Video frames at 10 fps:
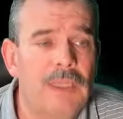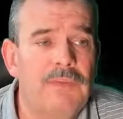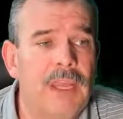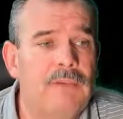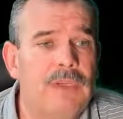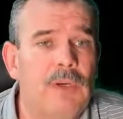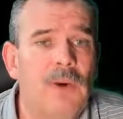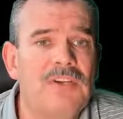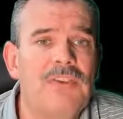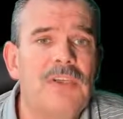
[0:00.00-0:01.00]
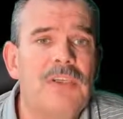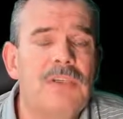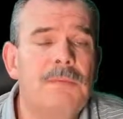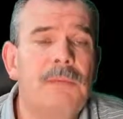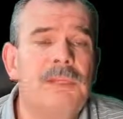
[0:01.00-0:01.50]
If you have any
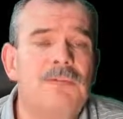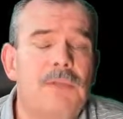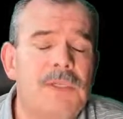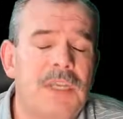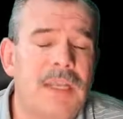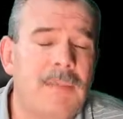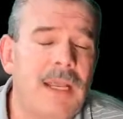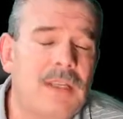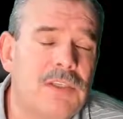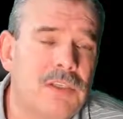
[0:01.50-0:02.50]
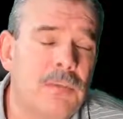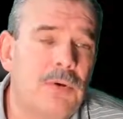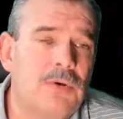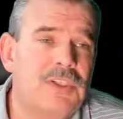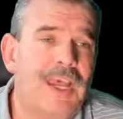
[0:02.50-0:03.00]
questions, please drop us an email to
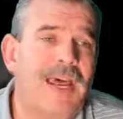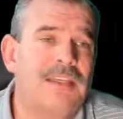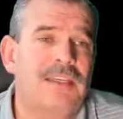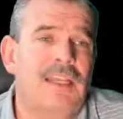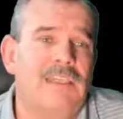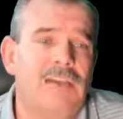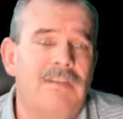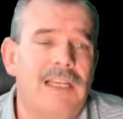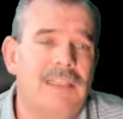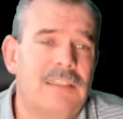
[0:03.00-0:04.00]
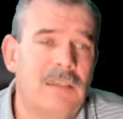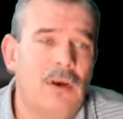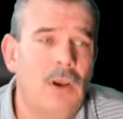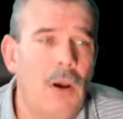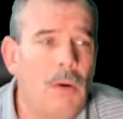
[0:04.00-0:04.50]

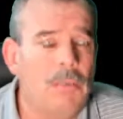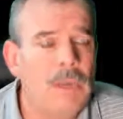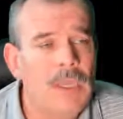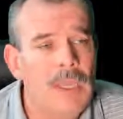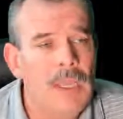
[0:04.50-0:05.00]
support@lightingreality.com.